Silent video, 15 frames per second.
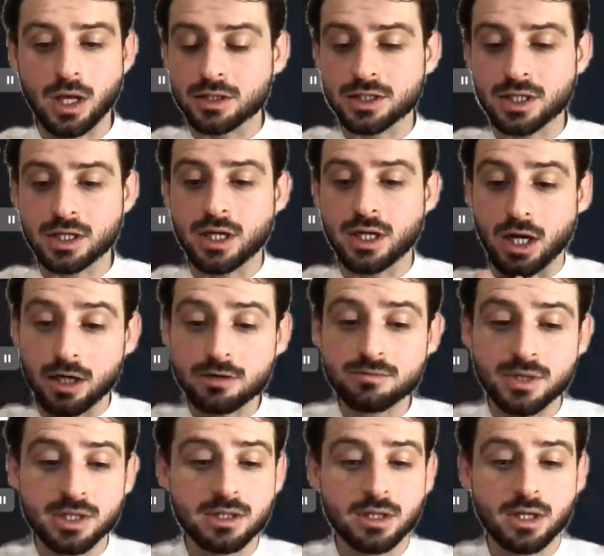as an
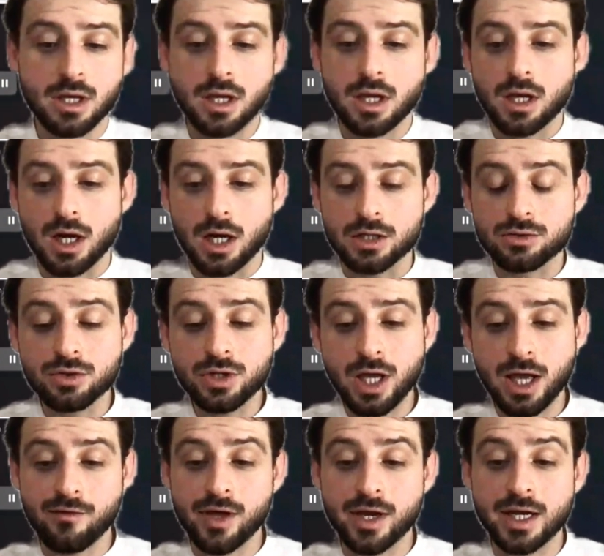admin, I don't
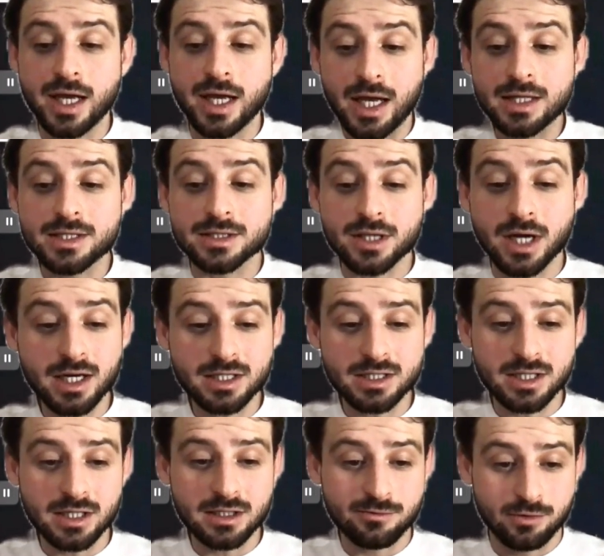have an edit
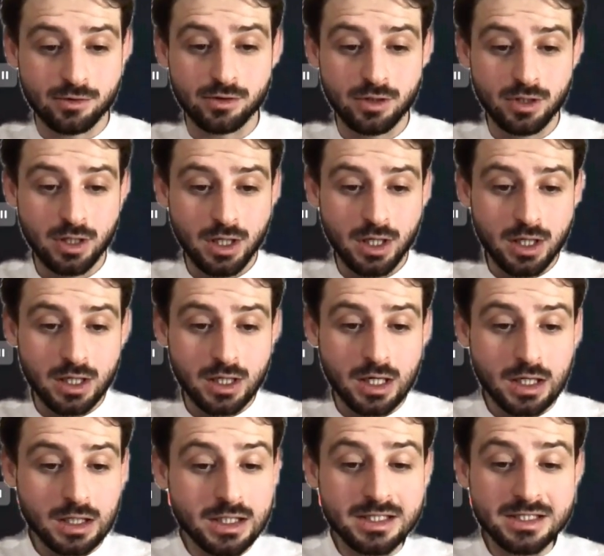access for
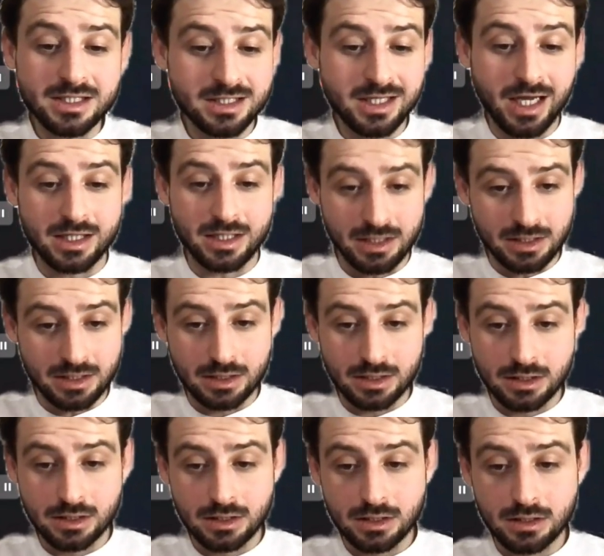clean
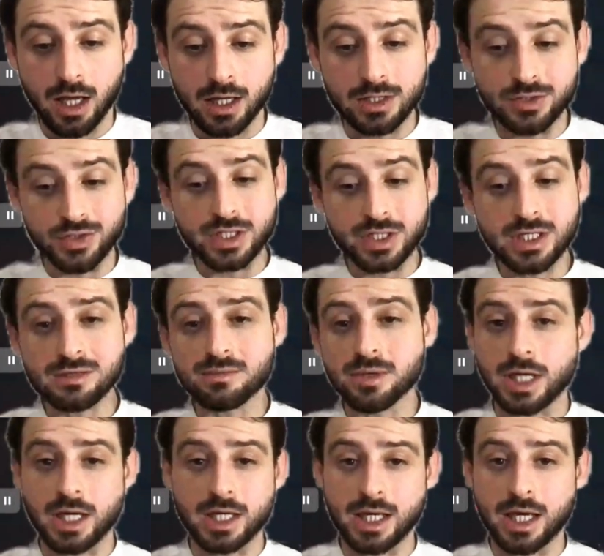status. I can read it,
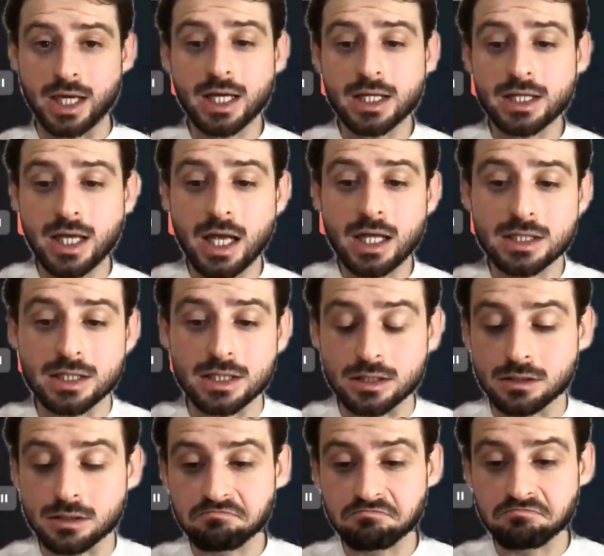but I cannot edit
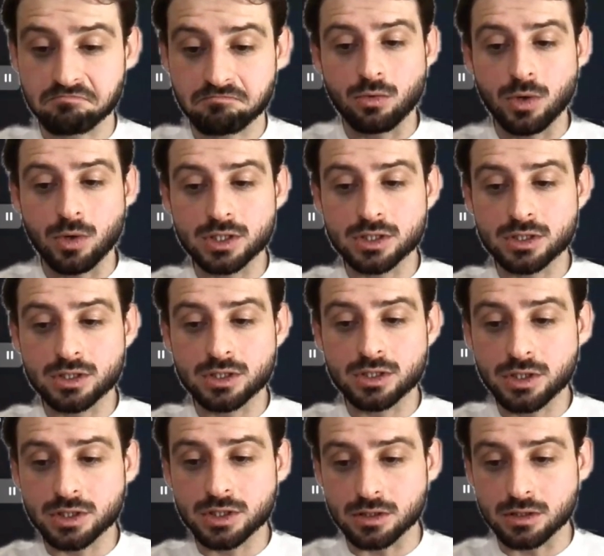it. What is the
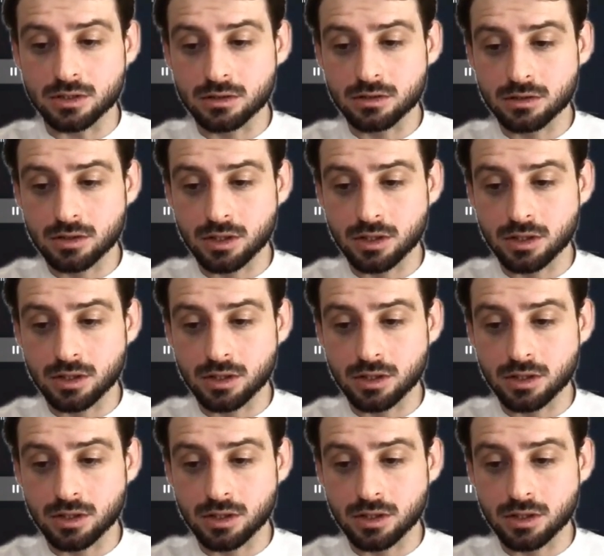reason